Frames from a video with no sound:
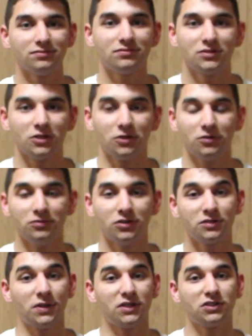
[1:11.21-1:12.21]
So,
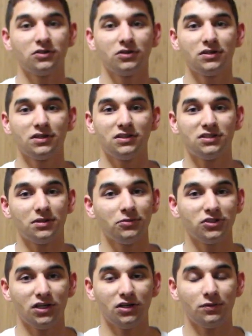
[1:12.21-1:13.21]
especially during uh, December,
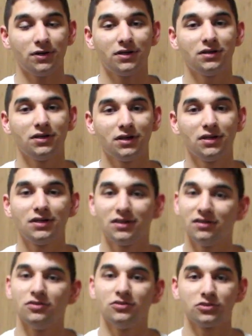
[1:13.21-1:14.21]
January,
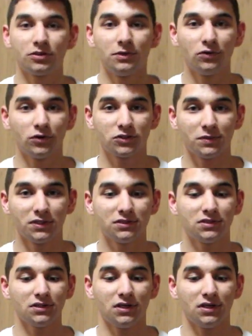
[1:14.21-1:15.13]
and those are going to be the worst months.